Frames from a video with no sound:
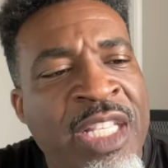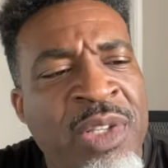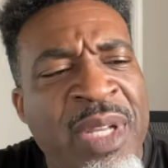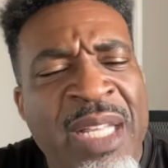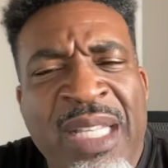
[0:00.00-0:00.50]

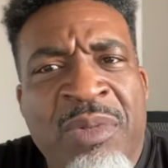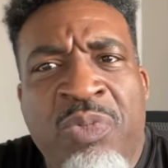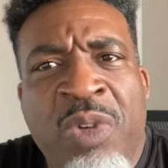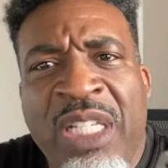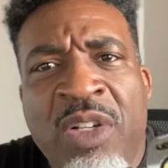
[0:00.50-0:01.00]
so it's
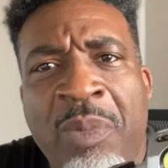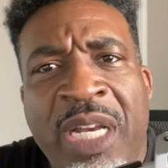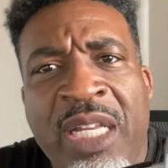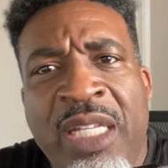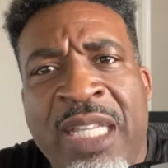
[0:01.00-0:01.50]
really no
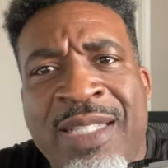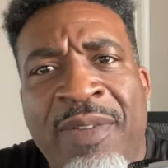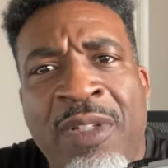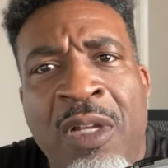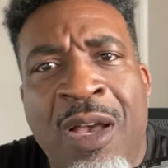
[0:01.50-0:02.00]
money that's
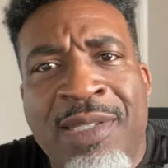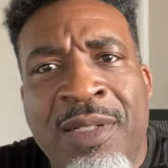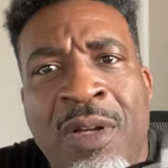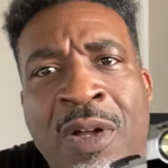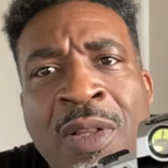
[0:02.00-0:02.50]
even lost
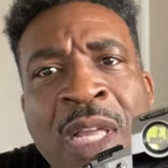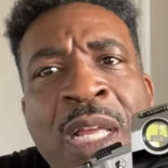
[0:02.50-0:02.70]
at all.